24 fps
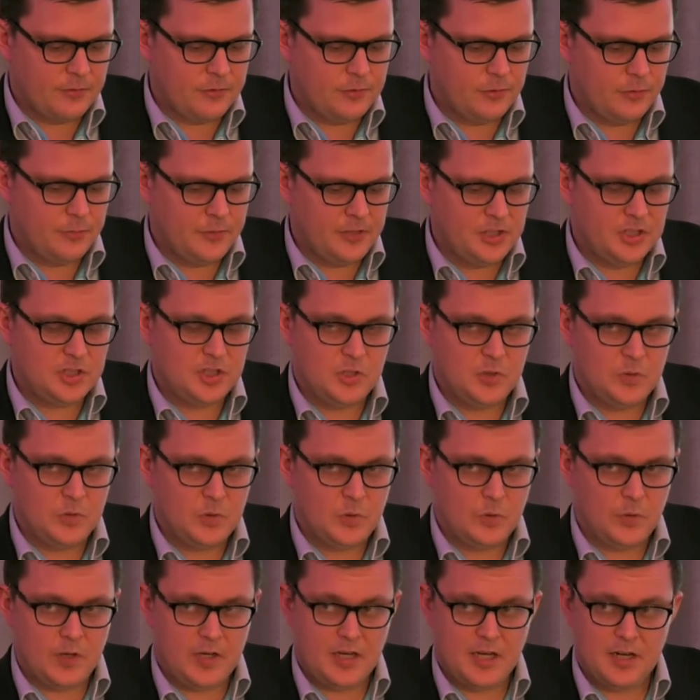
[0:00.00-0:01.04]
are normally 2
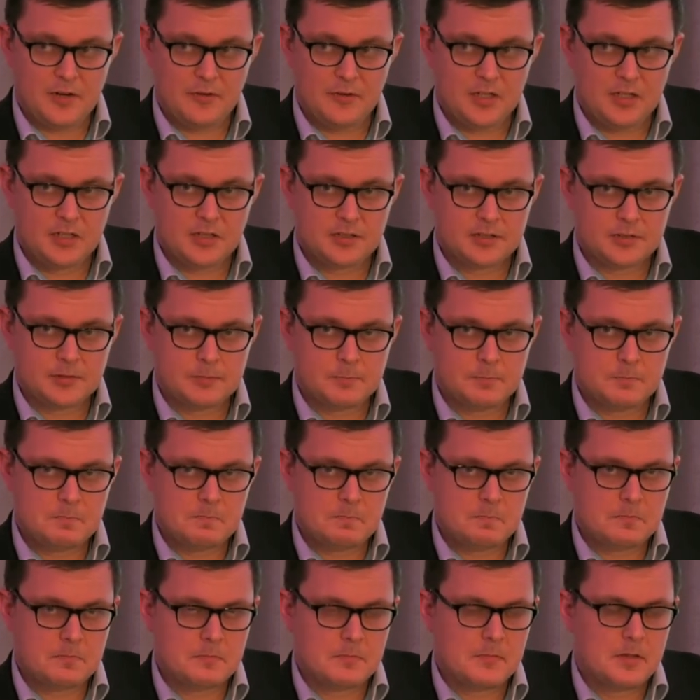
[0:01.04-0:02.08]
court hearings,
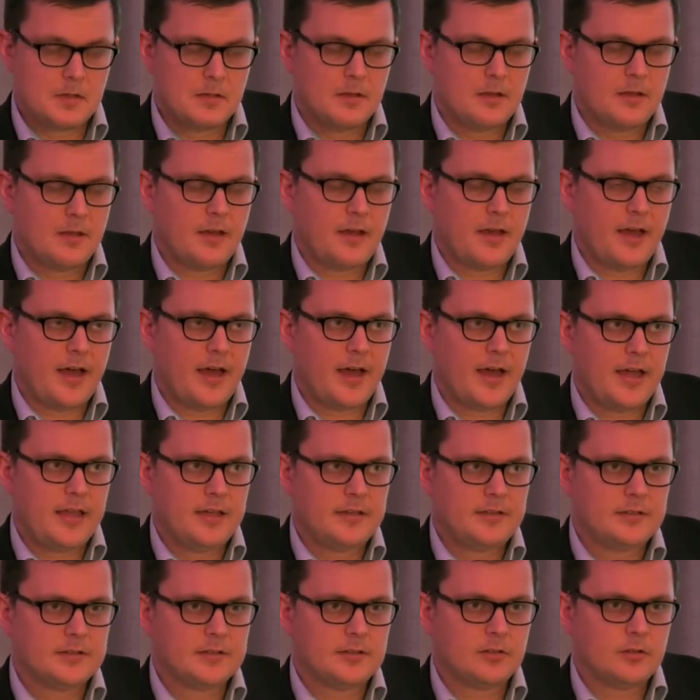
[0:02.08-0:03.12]

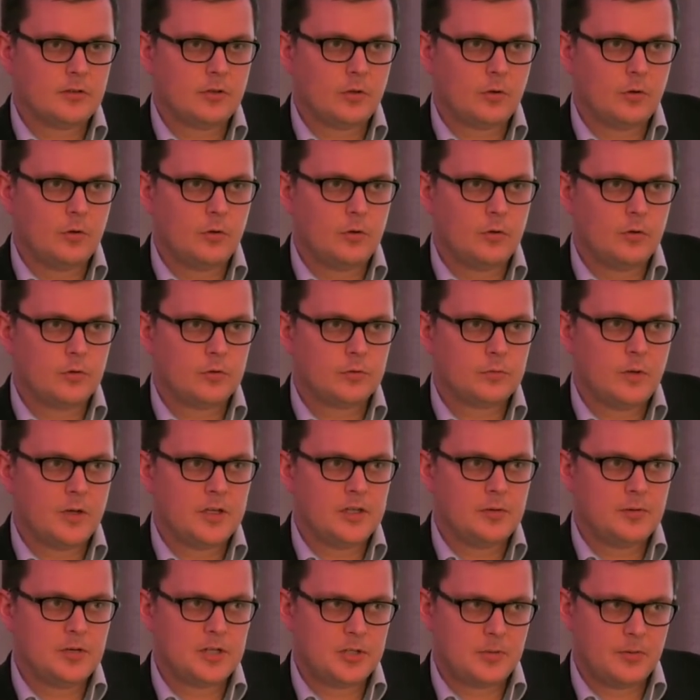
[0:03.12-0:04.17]
and the court,
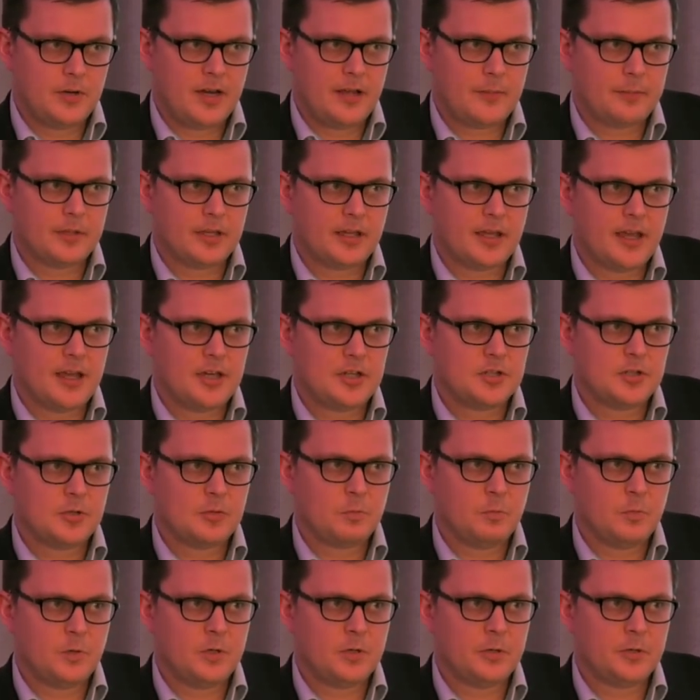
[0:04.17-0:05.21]
when you issue an
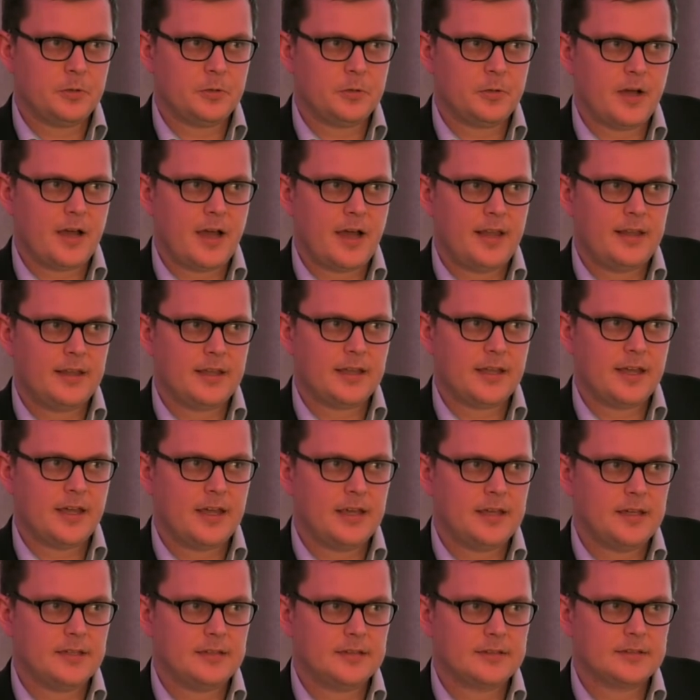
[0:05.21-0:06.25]
application, will
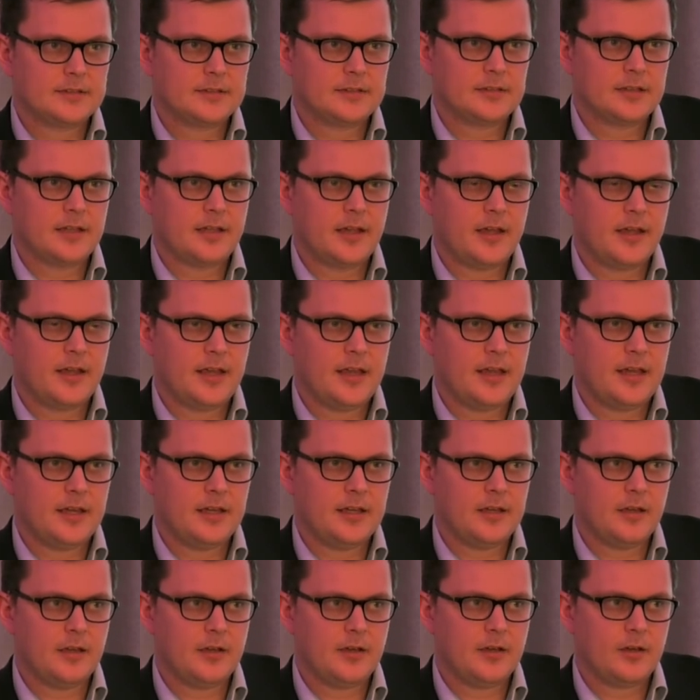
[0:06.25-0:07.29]
allocate
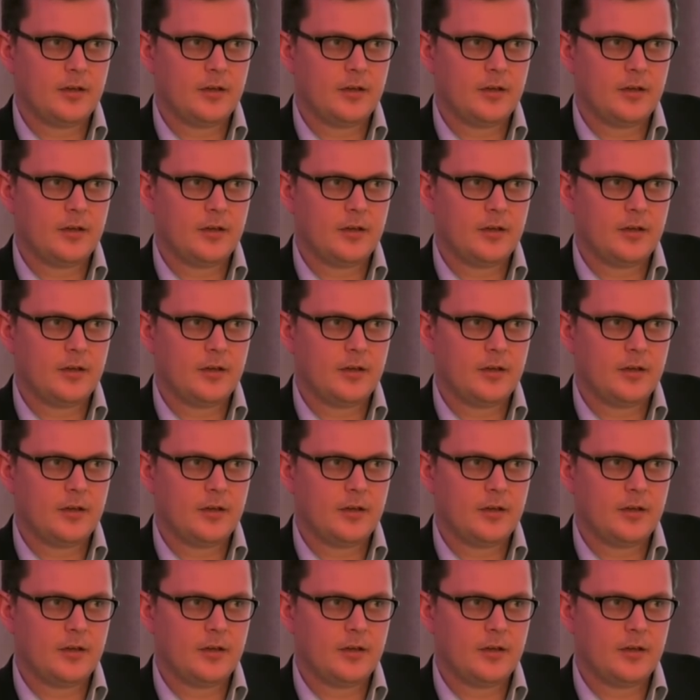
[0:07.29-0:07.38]
a